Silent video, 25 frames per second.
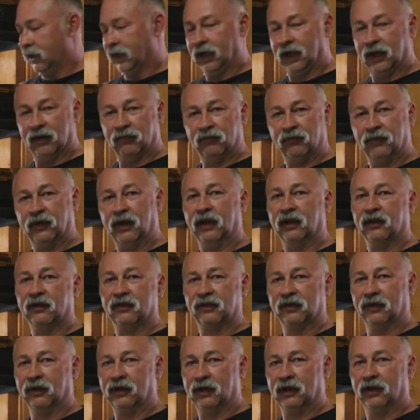and
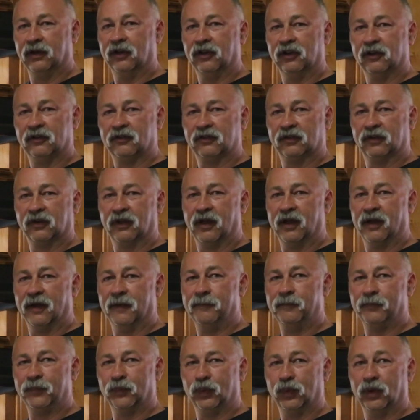venison, and it's
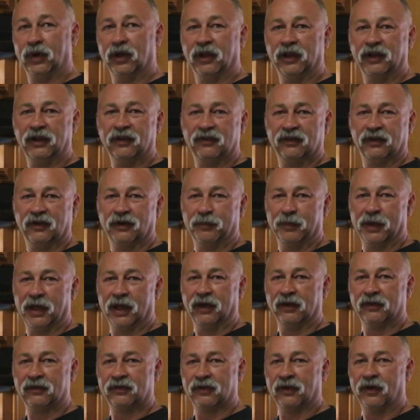real easy to
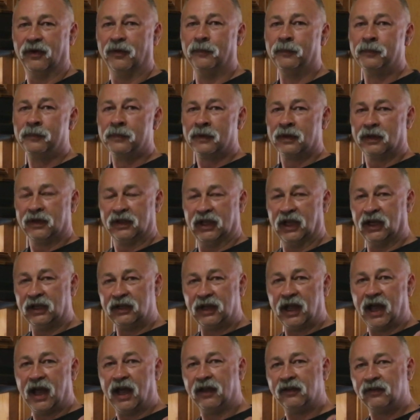make. So
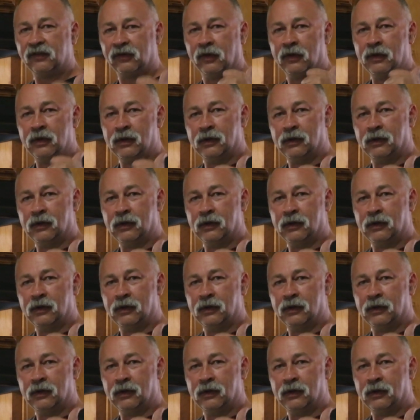again, guys,